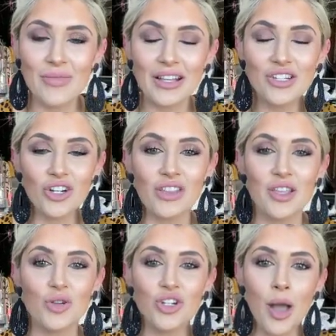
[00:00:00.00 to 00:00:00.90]
Make sure that
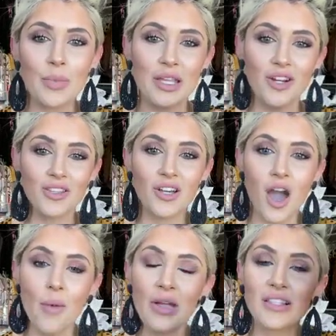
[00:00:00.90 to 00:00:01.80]
you shop here in the
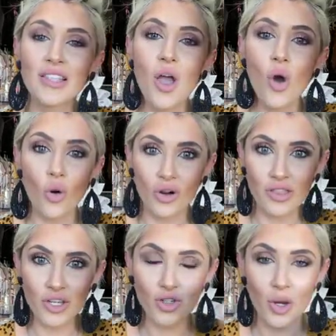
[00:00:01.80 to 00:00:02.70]
comments or in
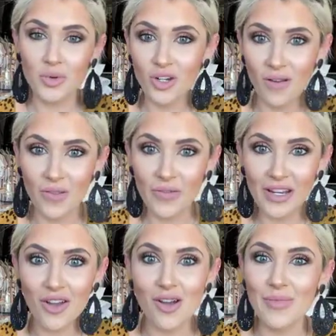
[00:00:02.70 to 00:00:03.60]
the description of the
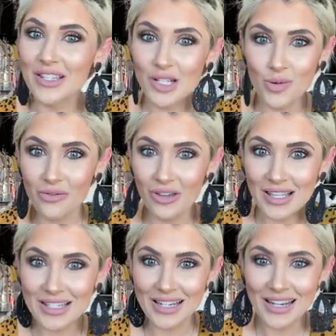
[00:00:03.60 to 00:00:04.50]
video and message me if you
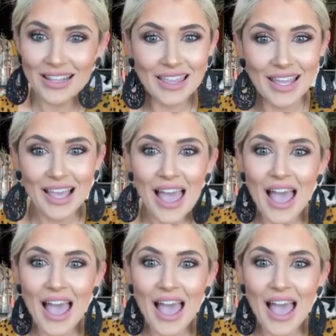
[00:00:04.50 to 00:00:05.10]
guys need anything.